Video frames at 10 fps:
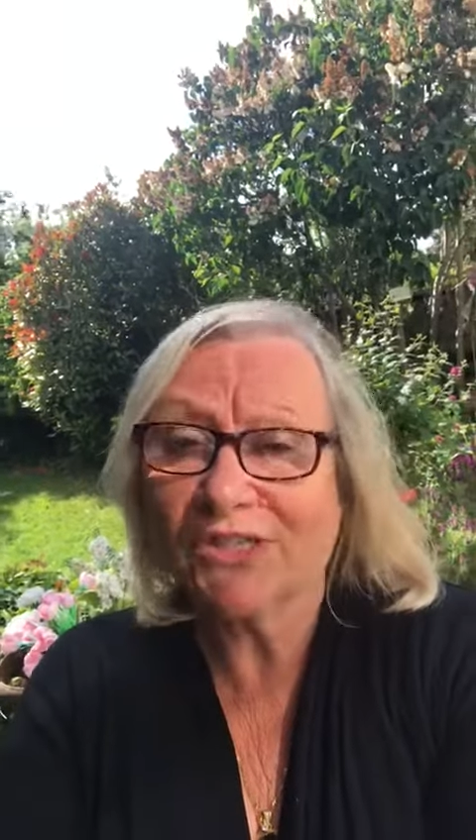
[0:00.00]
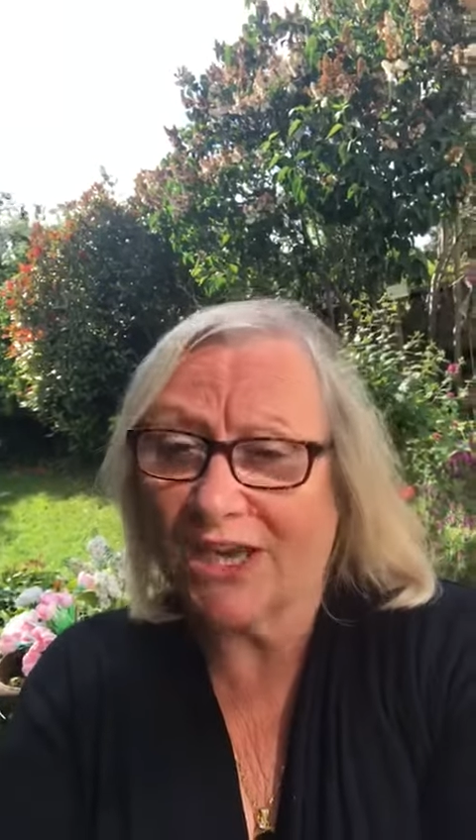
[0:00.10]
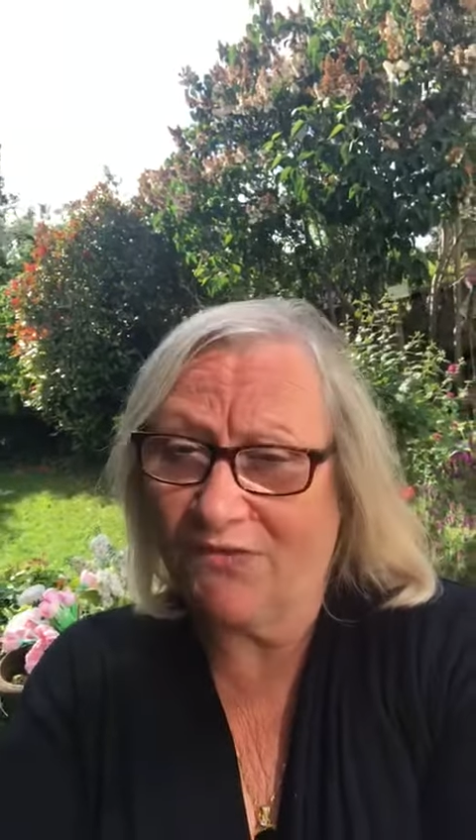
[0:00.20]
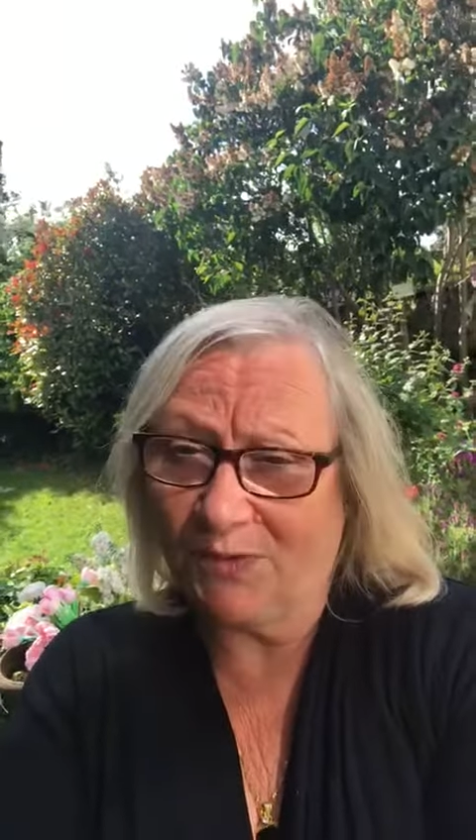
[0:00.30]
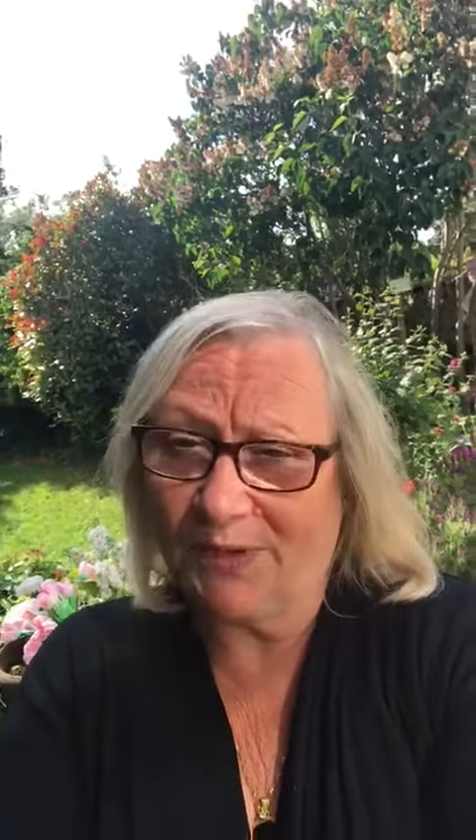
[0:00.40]

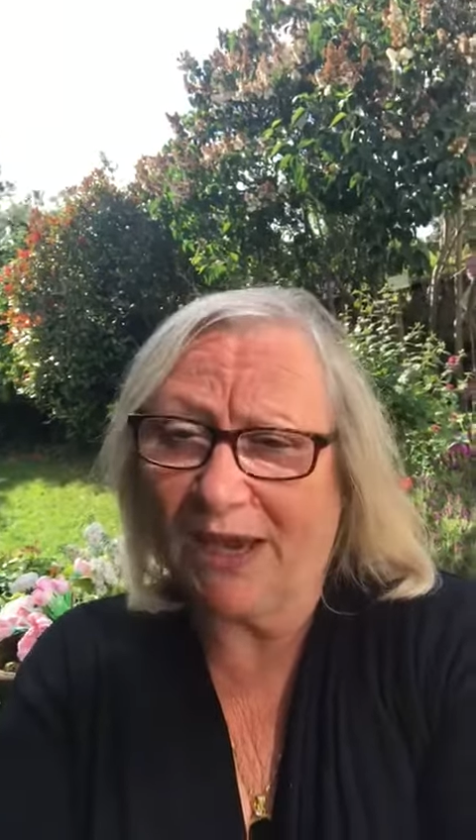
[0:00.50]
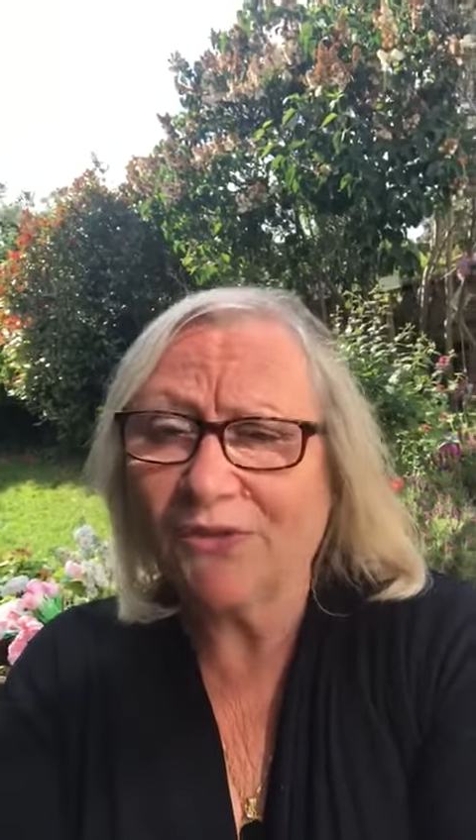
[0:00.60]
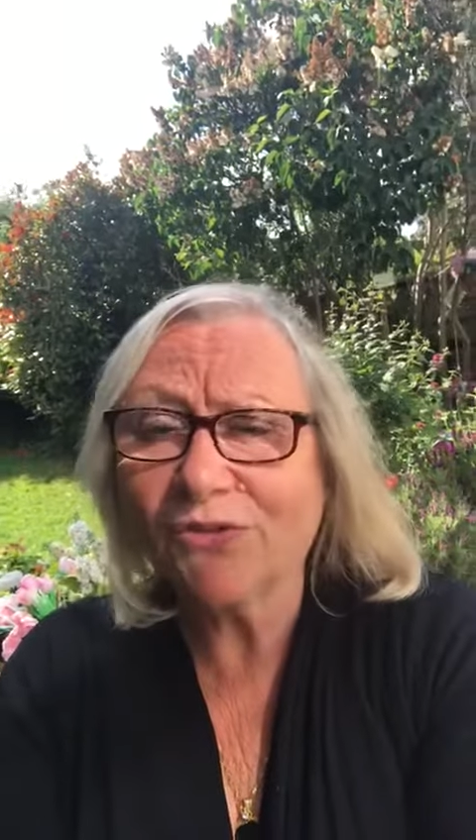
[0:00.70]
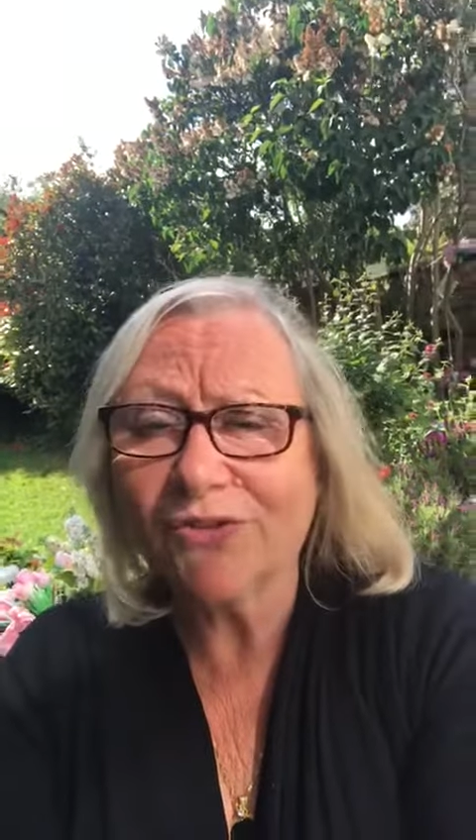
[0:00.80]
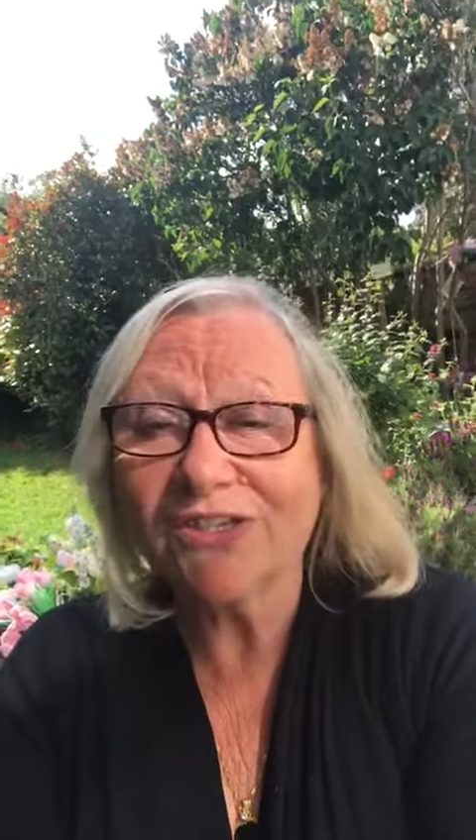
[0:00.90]
safe to be
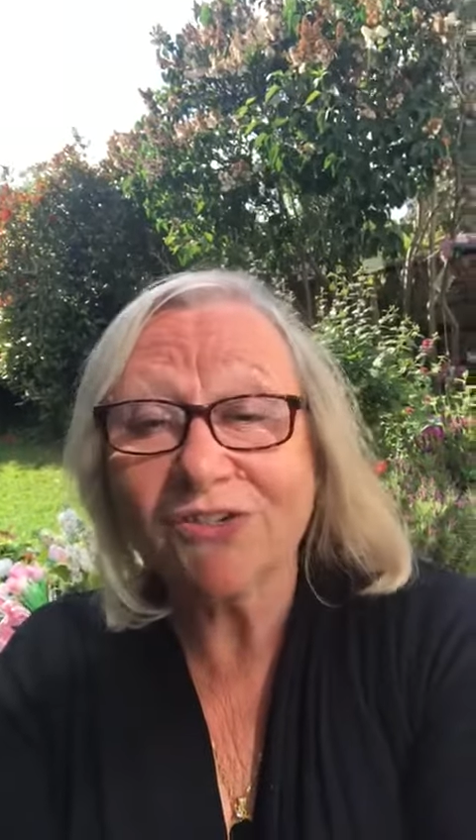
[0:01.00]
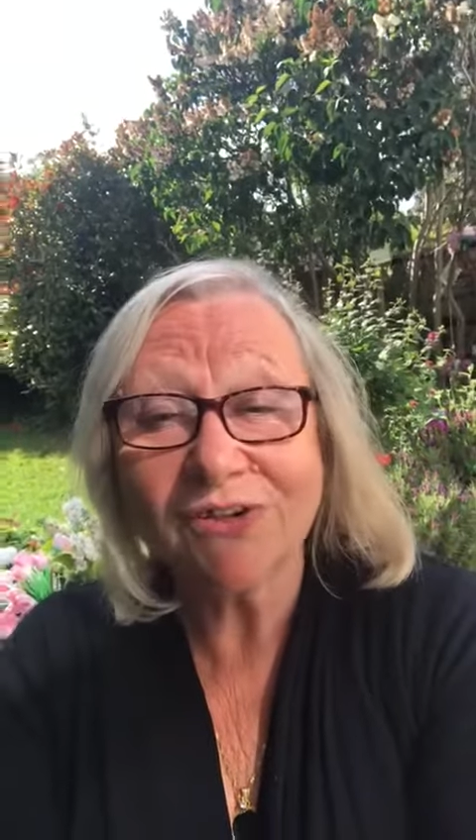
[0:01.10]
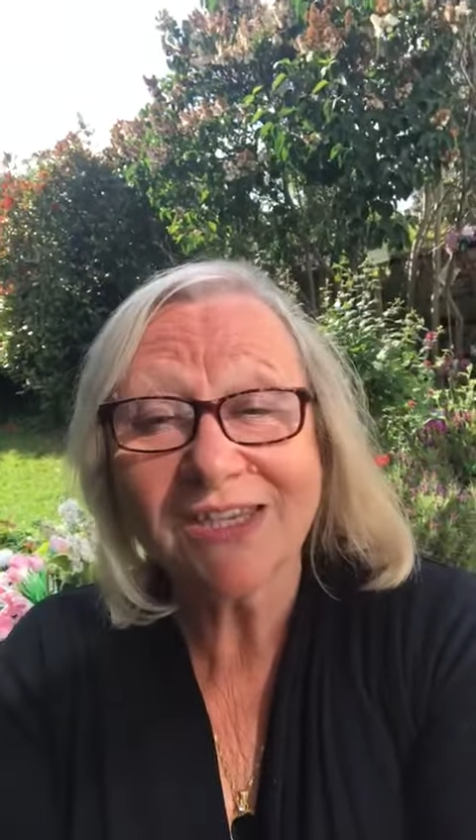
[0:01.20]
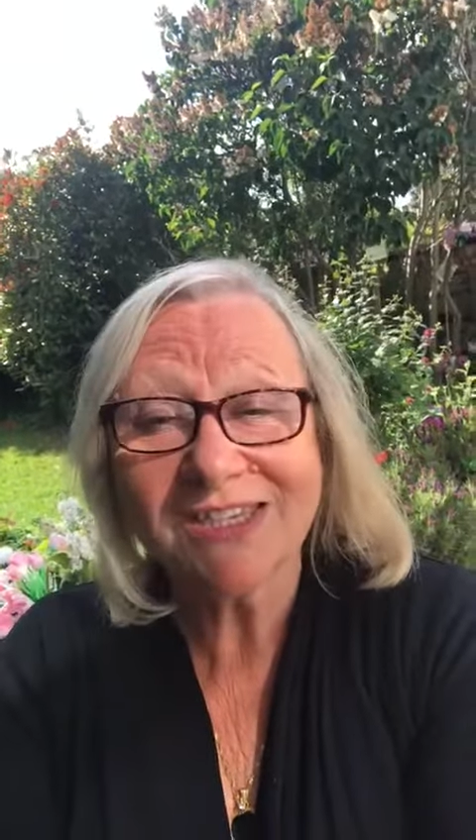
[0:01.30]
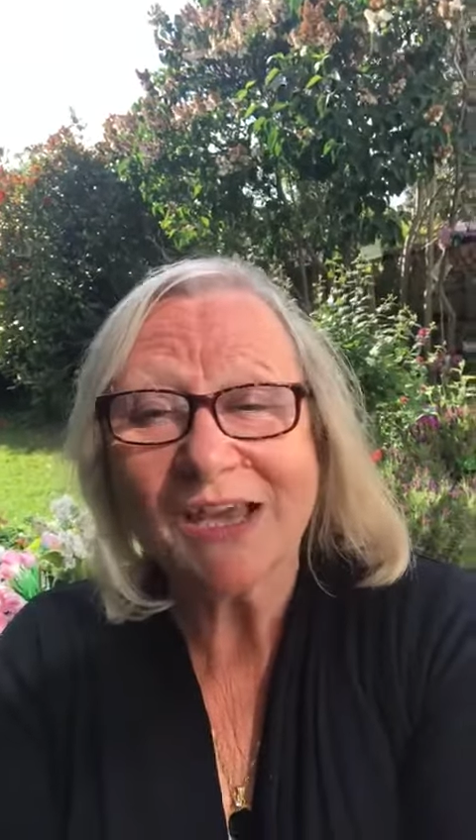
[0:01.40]
out on the
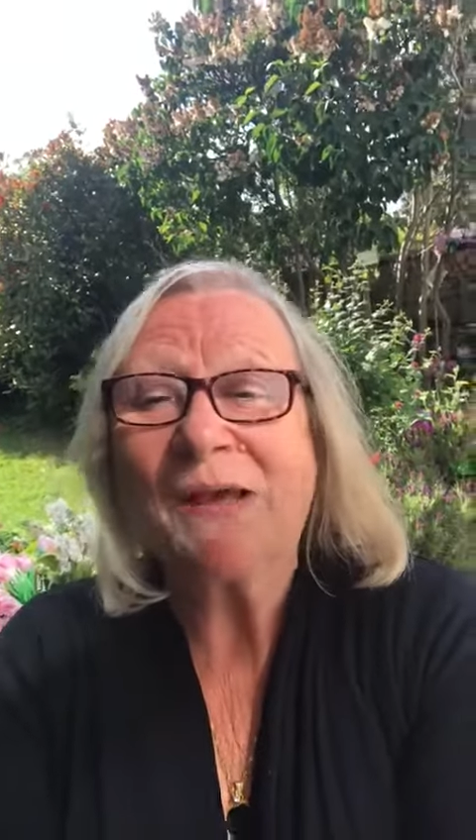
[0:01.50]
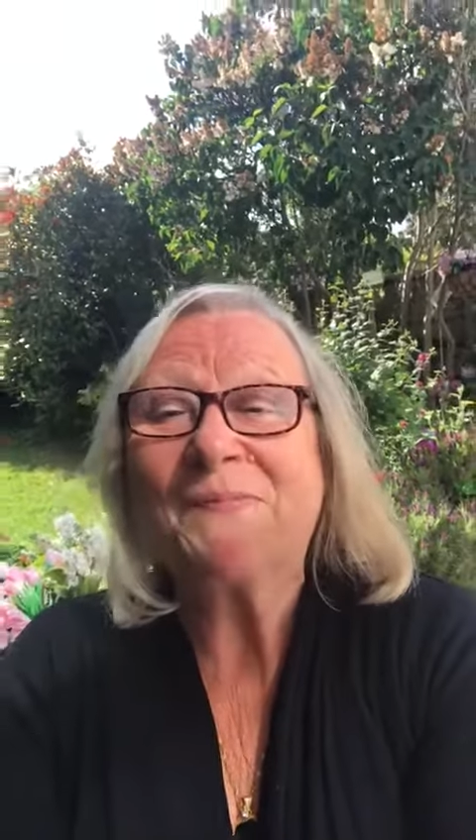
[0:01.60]
streets,